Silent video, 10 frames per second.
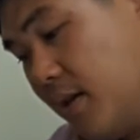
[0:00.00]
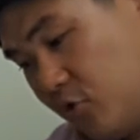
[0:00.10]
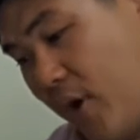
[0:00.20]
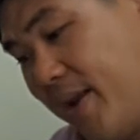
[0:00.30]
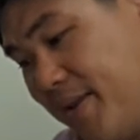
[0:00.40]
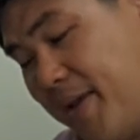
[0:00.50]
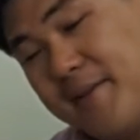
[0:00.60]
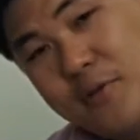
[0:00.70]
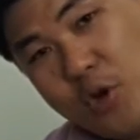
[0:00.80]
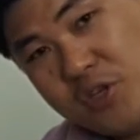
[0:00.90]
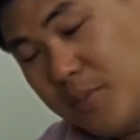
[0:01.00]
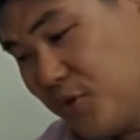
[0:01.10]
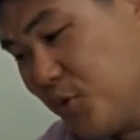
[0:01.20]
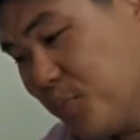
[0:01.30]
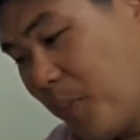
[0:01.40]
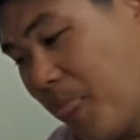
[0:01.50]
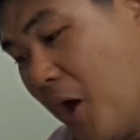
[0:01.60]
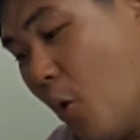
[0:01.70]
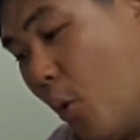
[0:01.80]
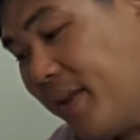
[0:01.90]
Let's try that again. Question number two.
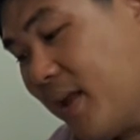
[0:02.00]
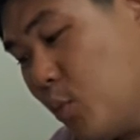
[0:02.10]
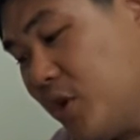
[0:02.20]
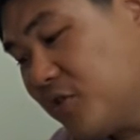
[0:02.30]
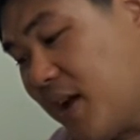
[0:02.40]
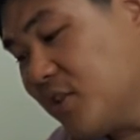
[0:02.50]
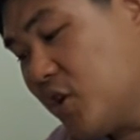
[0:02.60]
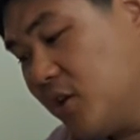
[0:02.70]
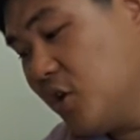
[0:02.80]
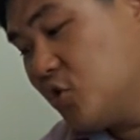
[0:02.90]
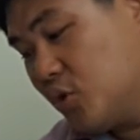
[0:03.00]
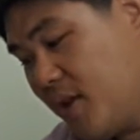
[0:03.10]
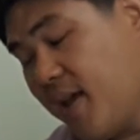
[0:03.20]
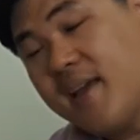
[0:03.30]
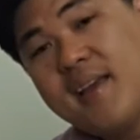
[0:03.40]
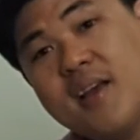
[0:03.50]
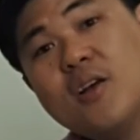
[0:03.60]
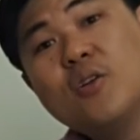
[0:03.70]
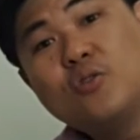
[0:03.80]
What can we start changing today